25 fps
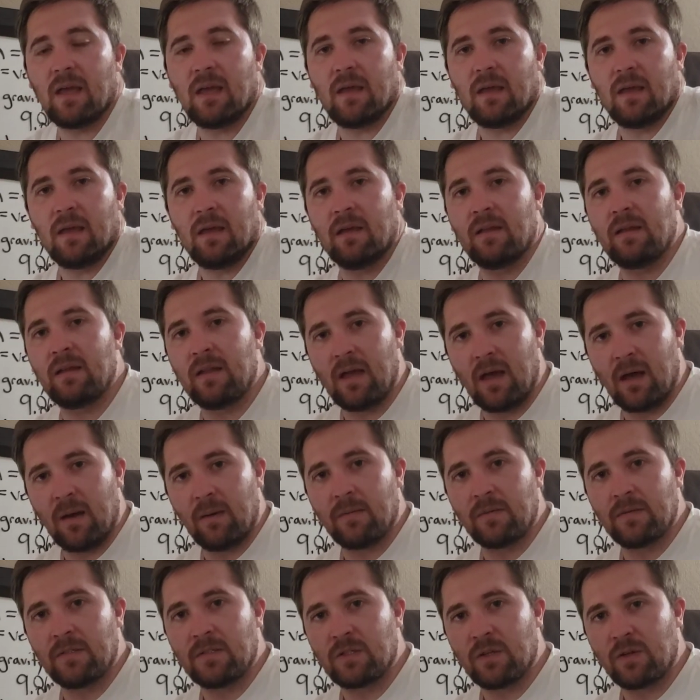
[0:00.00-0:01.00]
in
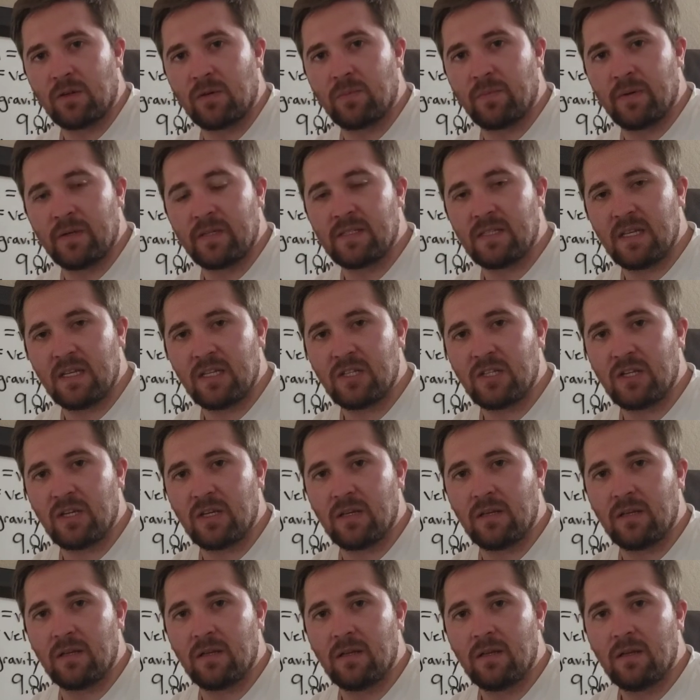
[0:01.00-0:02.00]
a certain
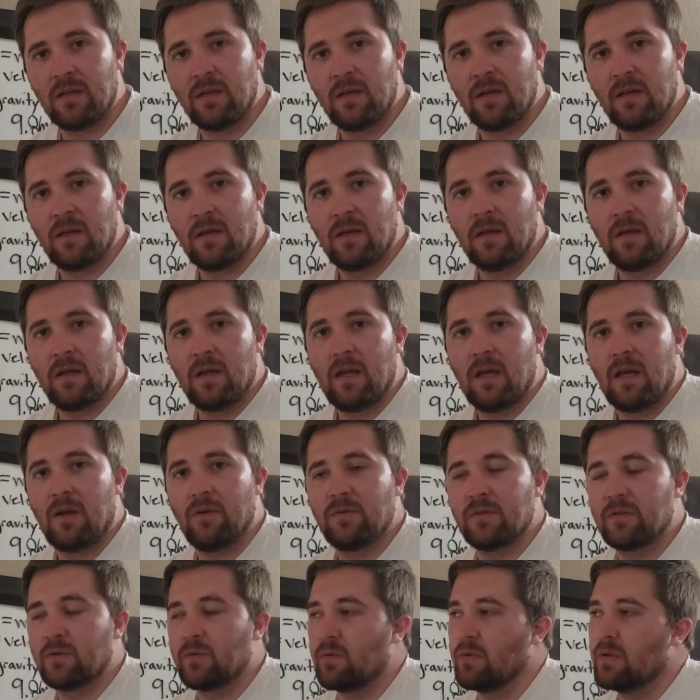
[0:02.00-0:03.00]
position, it
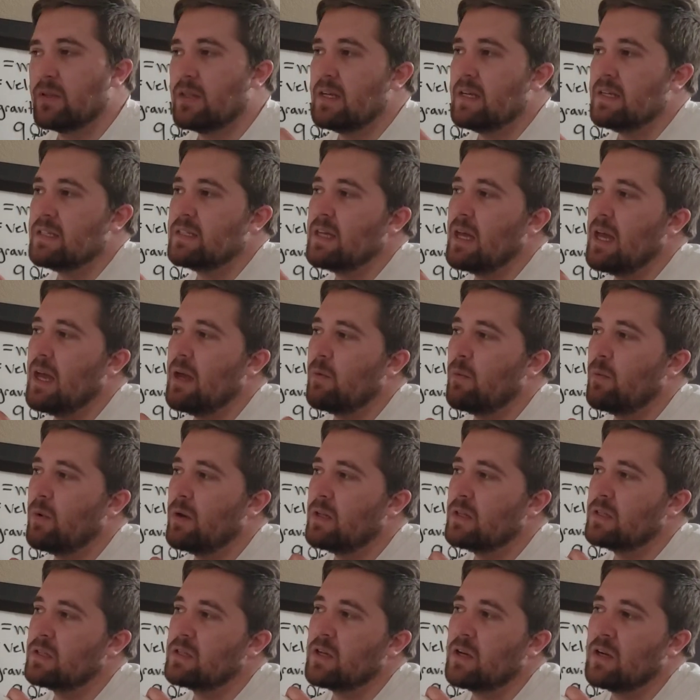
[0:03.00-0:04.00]
was released. And when
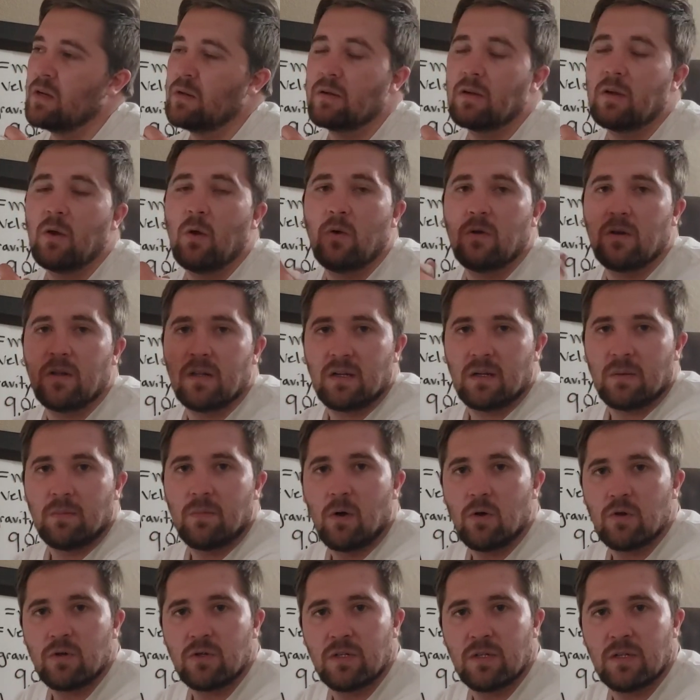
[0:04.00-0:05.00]
it started going into
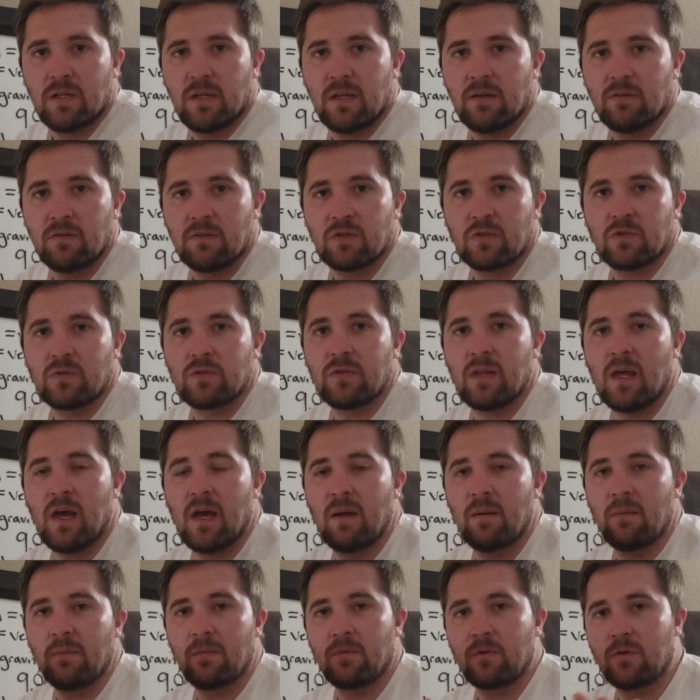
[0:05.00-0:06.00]
motion, it was
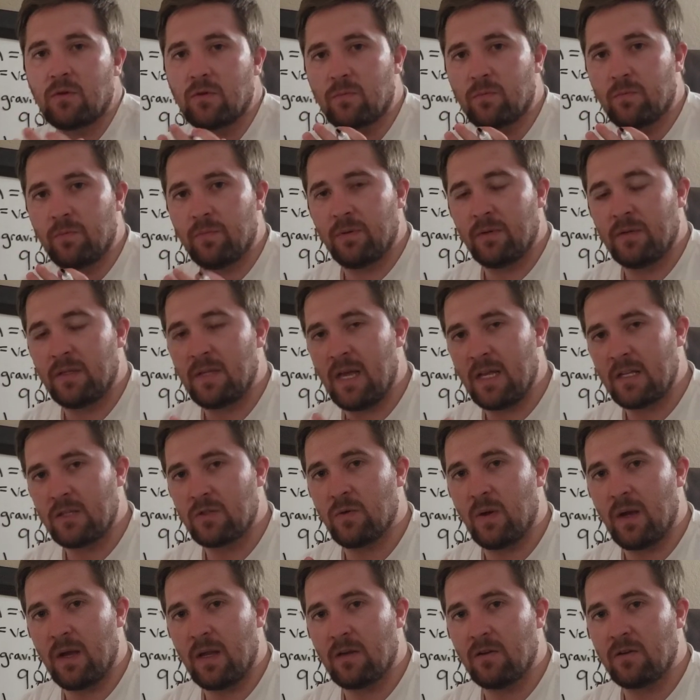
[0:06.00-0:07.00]
that potential
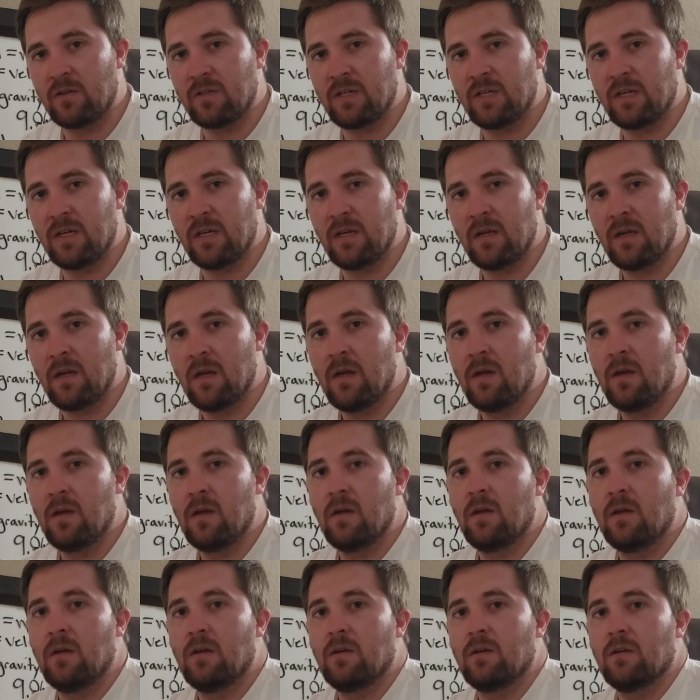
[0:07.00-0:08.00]
energy
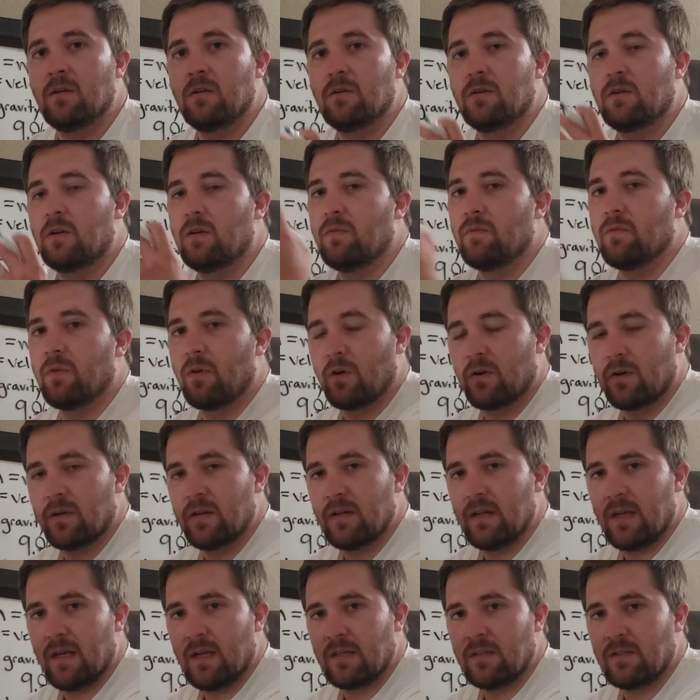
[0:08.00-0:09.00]
converted
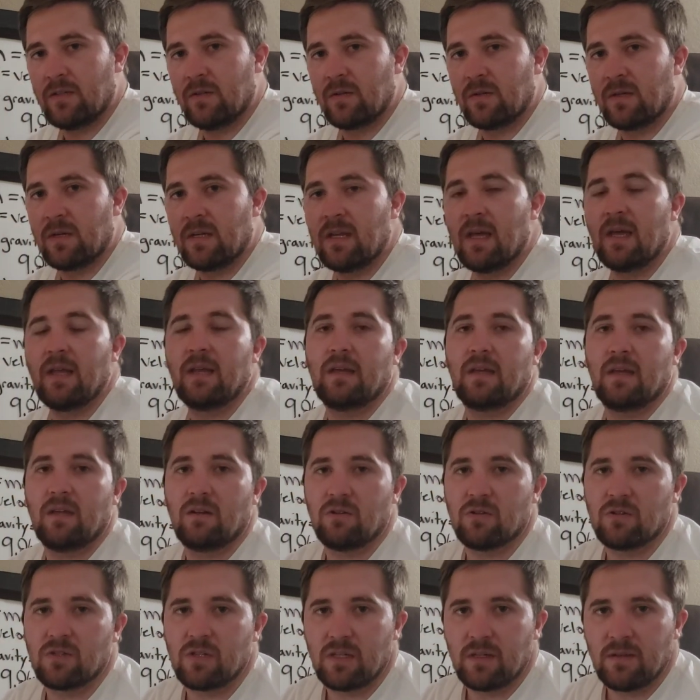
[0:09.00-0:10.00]
into kinetic
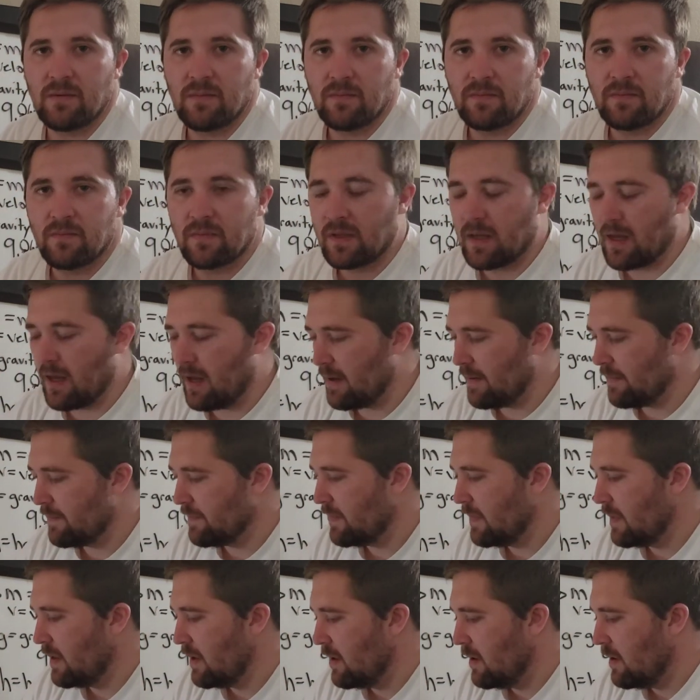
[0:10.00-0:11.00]
energy. Okay,
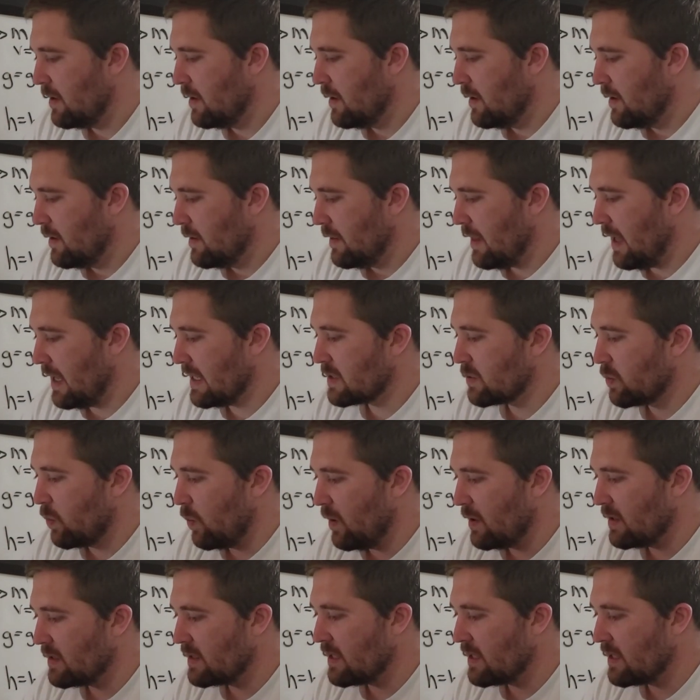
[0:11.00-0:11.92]
that's one